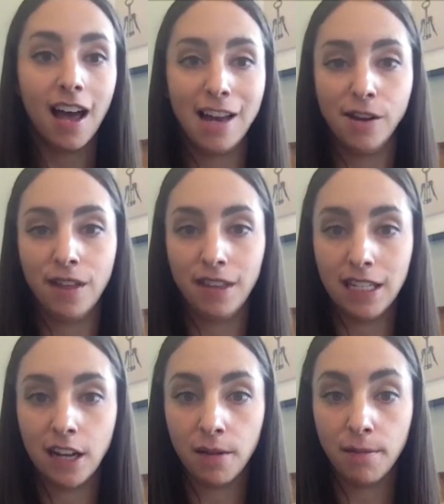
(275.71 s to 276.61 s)
I know that
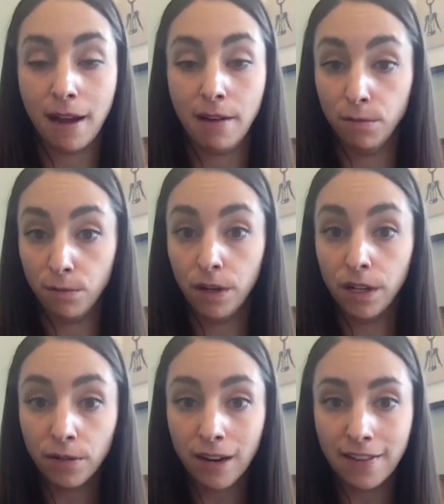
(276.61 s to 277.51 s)
these are my
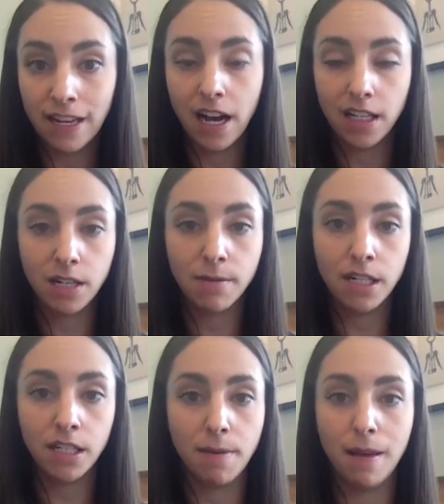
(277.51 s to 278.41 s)
real raving
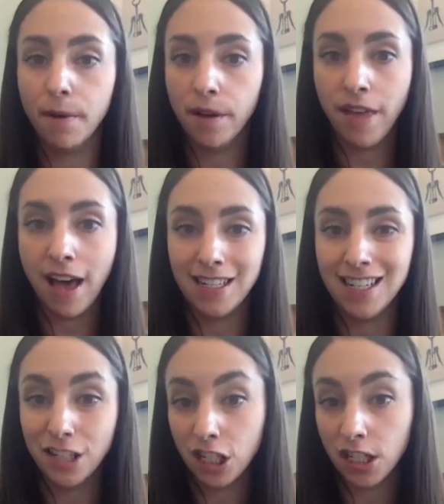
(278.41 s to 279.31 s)
customers, the people that
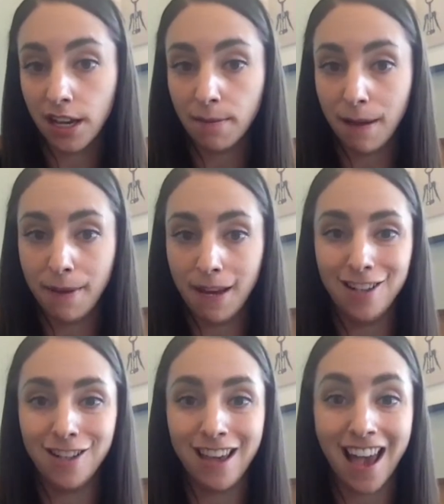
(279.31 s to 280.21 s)
didn't just like my
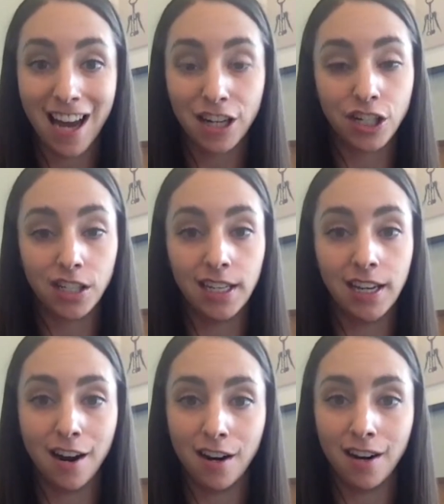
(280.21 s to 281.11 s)
page, they actually
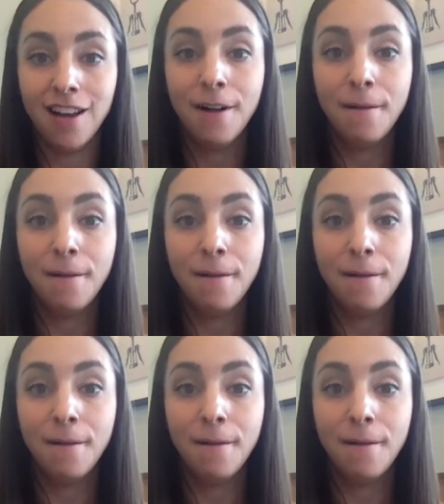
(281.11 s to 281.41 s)
are,